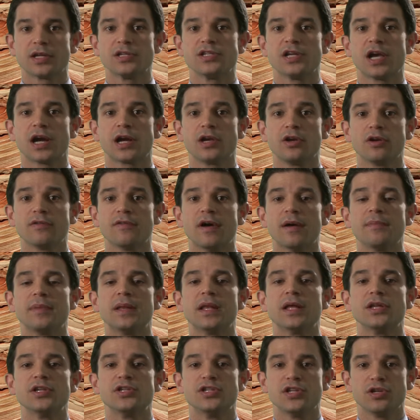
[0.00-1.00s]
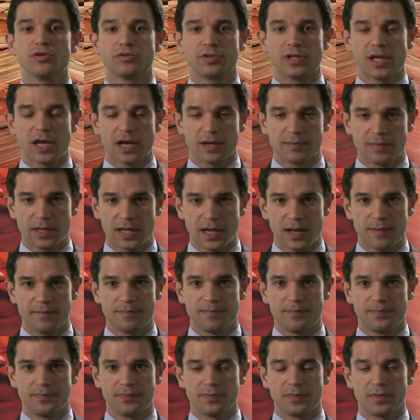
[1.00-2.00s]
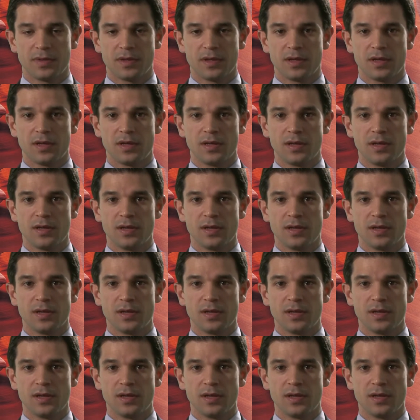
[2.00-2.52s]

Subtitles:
geothermal renewable energy.